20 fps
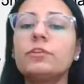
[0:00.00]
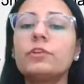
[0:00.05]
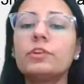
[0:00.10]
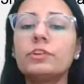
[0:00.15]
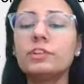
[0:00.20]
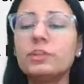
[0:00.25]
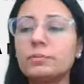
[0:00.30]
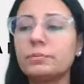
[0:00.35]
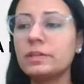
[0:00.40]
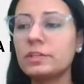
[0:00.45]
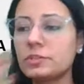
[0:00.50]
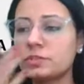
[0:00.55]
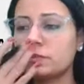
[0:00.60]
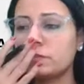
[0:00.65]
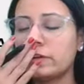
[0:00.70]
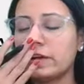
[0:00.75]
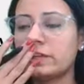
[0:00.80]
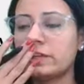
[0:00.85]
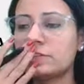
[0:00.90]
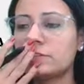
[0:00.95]

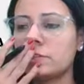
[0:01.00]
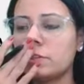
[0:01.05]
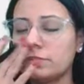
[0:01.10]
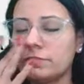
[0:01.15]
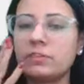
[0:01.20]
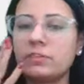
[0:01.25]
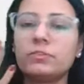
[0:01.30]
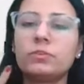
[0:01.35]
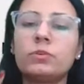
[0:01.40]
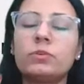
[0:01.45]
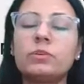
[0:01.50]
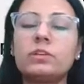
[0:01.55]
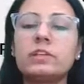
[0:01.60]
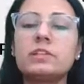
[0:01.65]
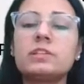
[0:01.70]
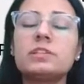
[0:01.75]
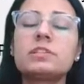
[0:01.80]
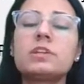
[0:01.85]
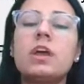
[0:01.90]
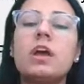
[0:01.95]
Orthomyxovirus, if you have
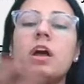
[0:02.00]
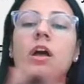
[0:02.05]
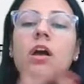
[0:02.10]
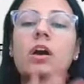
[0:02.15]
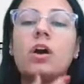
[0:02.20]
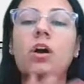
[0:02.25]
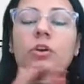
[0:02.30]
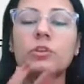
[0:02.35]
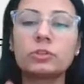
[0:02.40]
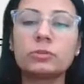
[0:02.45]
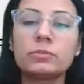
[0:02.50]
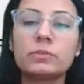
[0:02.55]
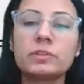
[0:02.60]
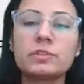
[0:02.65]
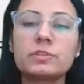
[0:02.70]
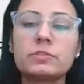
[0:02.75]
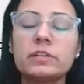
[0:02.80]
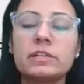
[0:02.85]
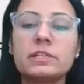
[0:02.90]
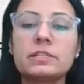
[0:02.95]
noticed,
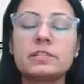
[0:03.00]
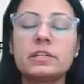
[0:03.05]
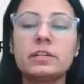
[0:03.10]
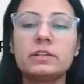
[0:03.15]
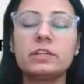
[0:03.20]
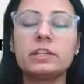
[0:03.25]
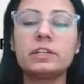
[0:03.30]
orthomyxovirus that